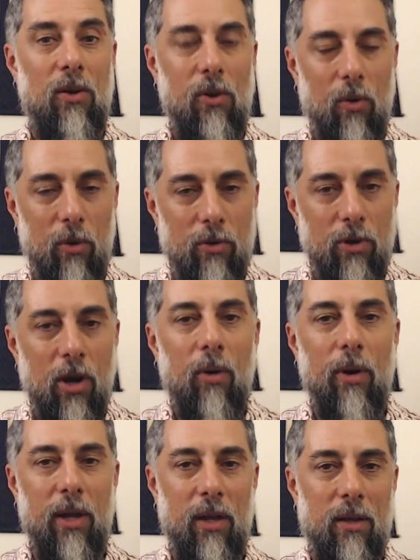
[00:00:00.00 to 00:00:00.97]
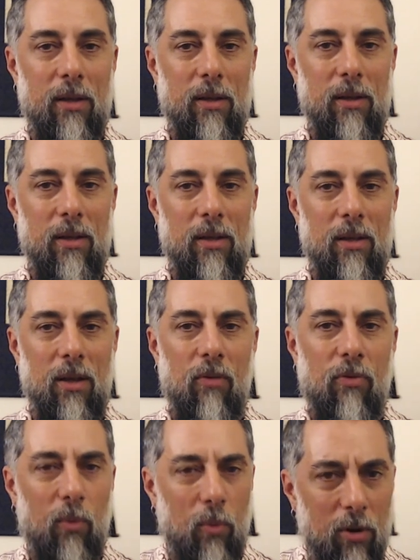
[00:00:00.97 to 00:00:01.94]
or knowing of
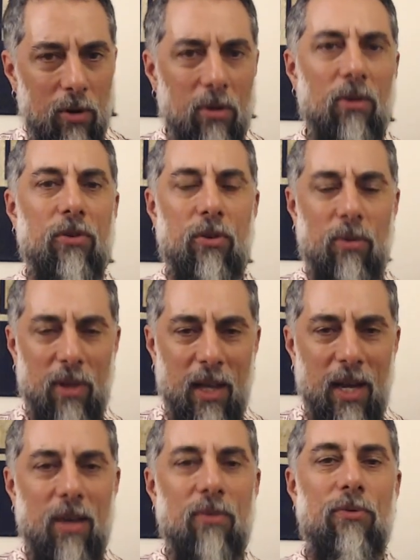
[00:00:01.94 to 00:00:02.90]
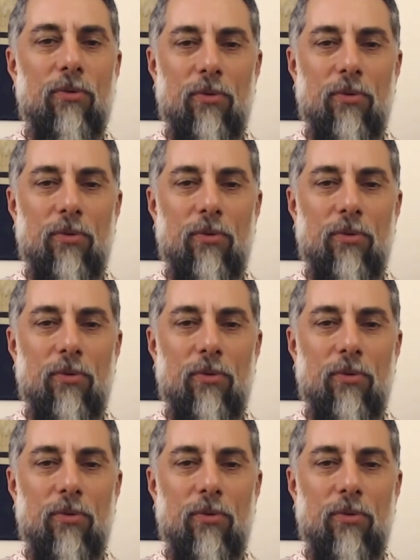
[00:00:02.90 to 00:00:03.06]
the world, your life,